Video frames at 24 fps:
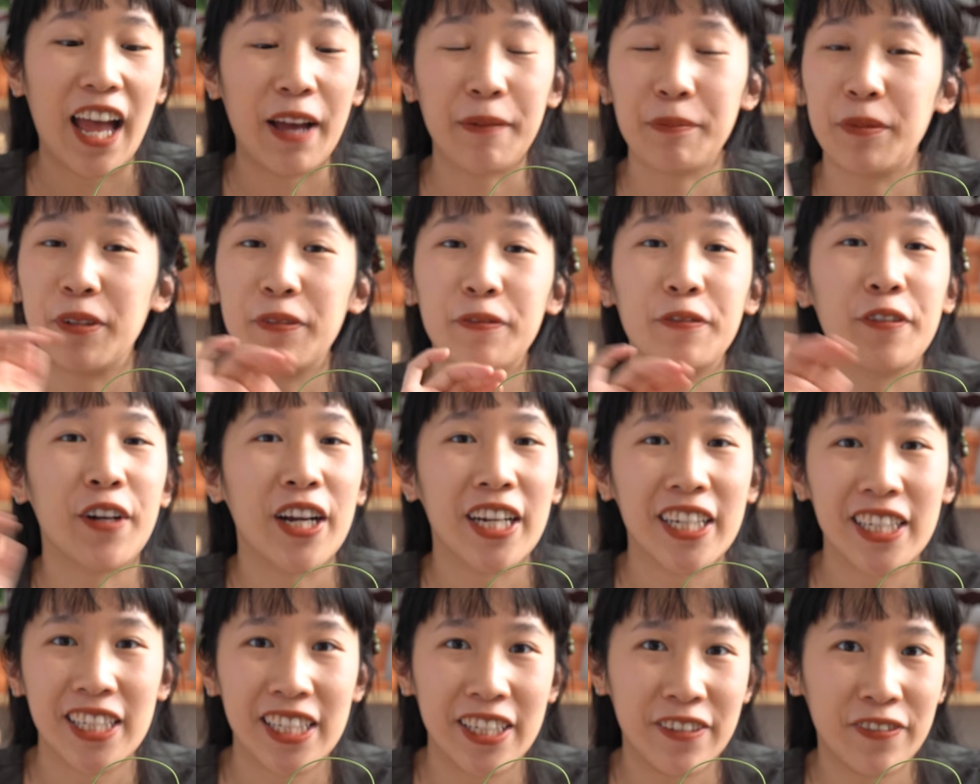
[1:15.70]
And before I
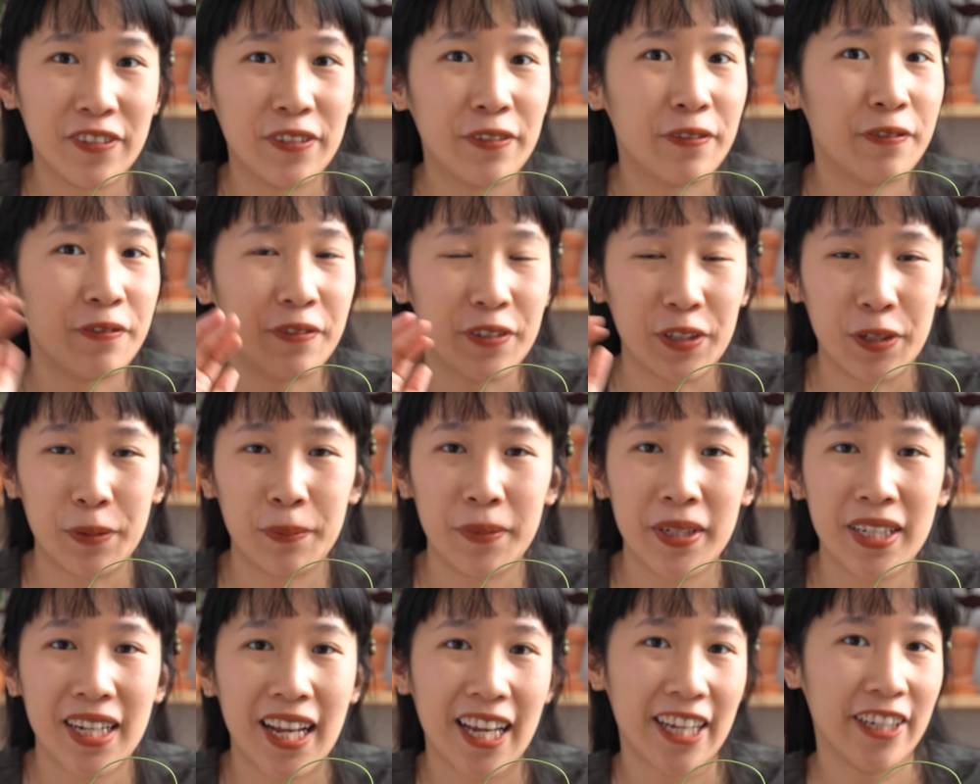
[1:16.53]
could even film
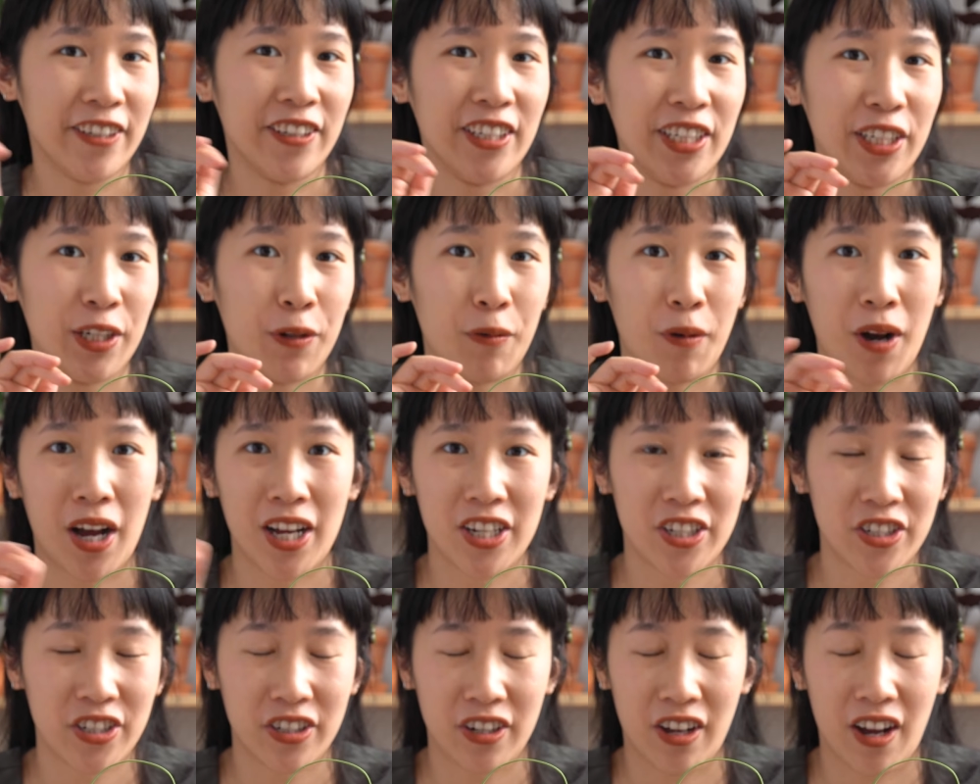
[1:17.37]
it, I already
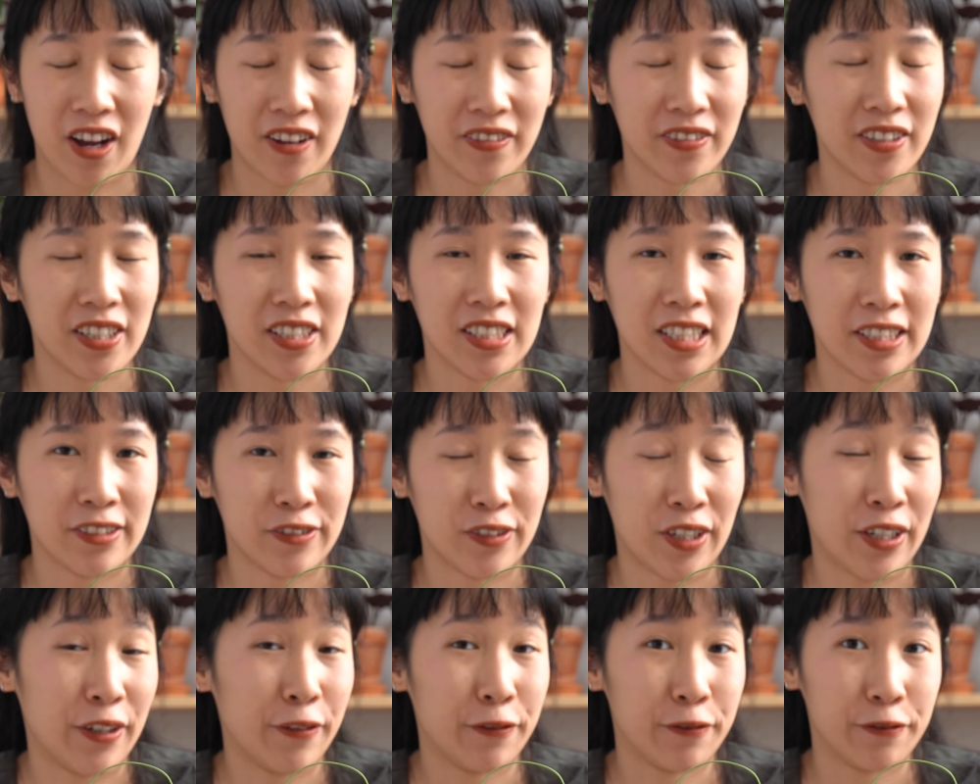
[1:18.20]
washed it off because I was
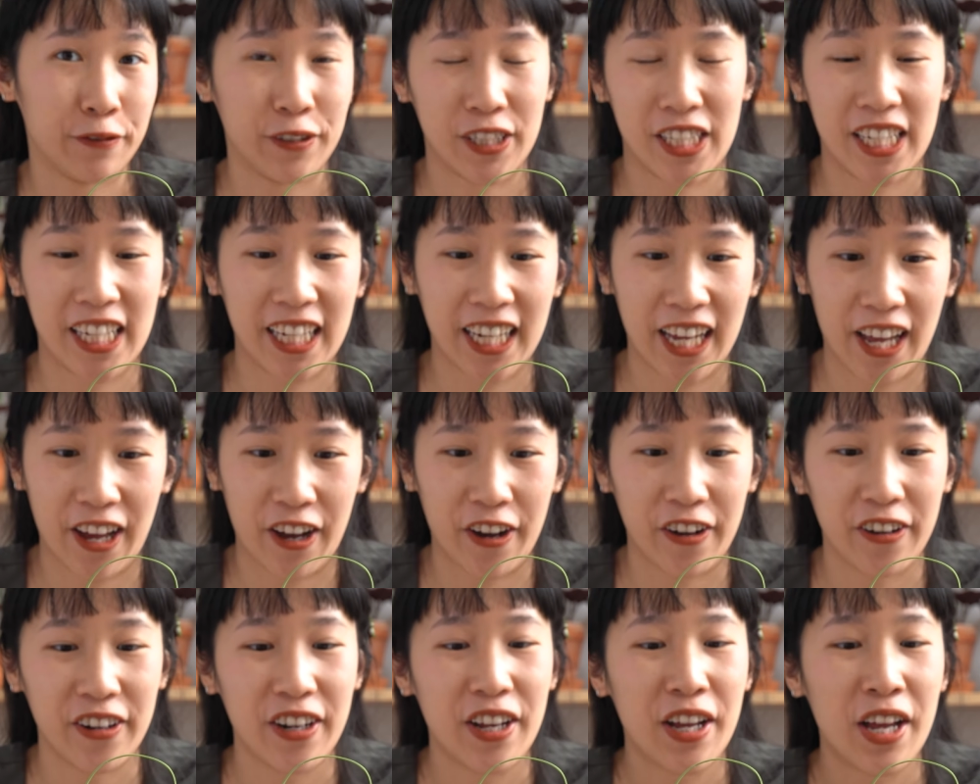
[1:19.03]
like freaking
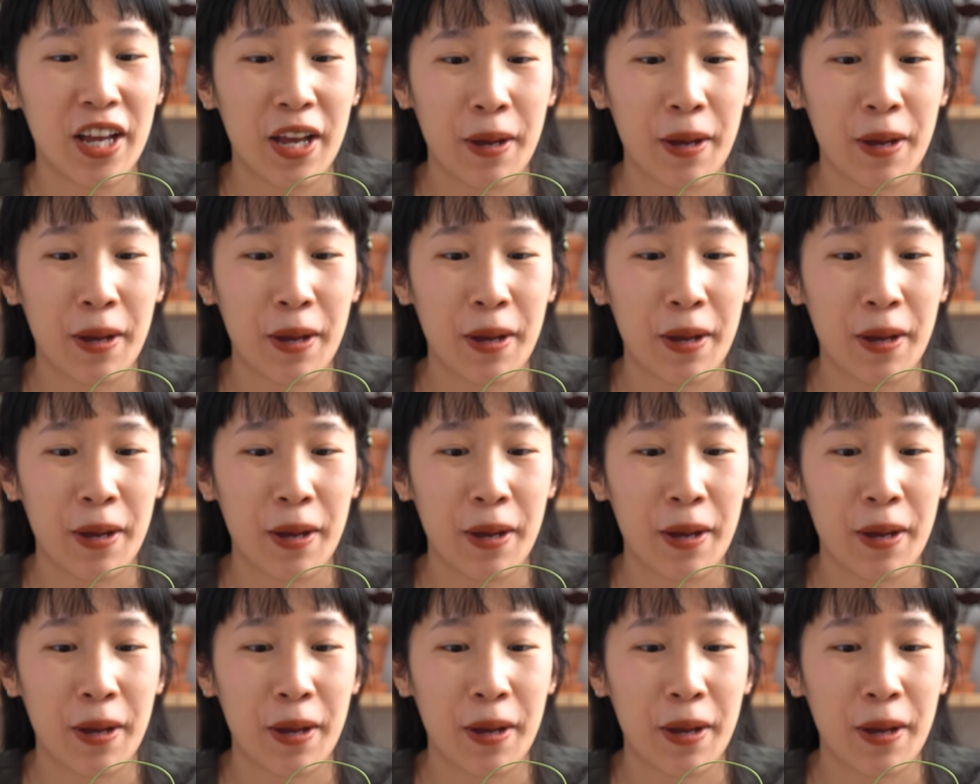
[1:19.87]
out.